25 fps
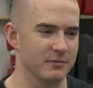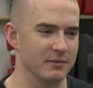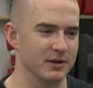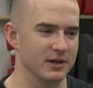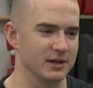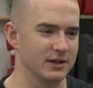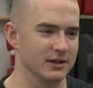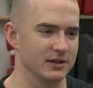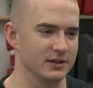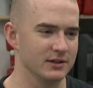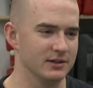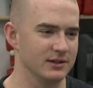
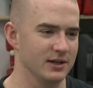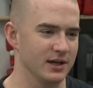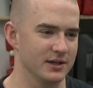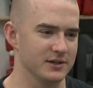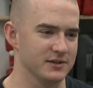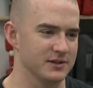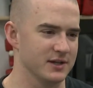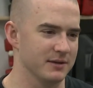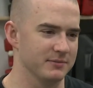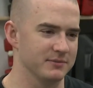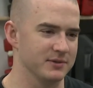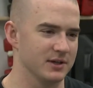I
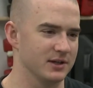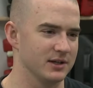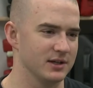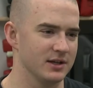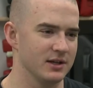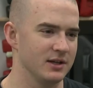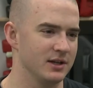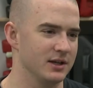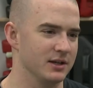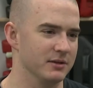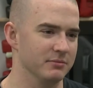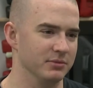stepped on
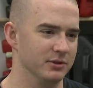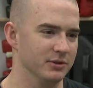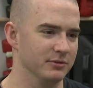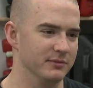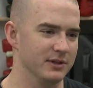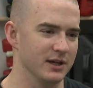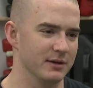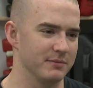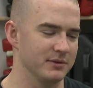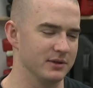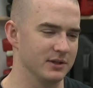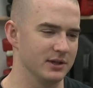it, it blew me
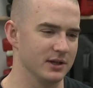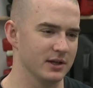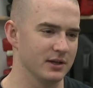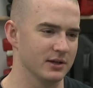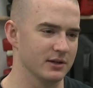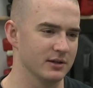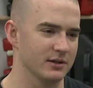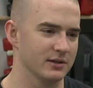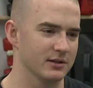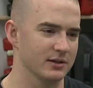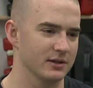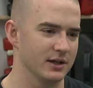up in the
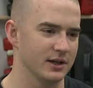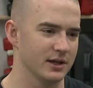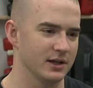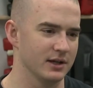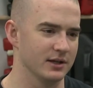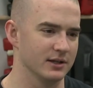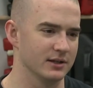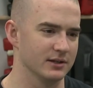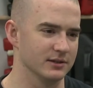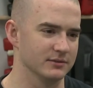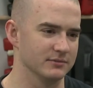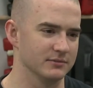air,
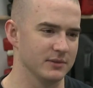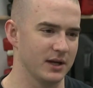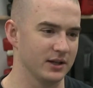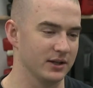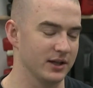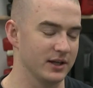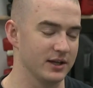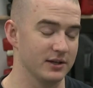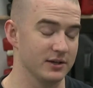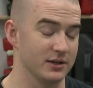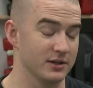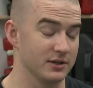I
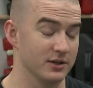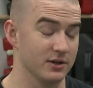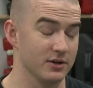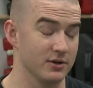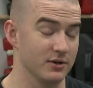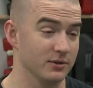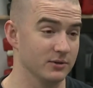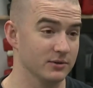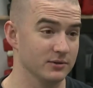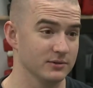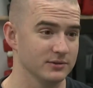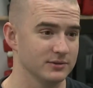landed in the
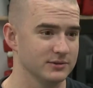hole.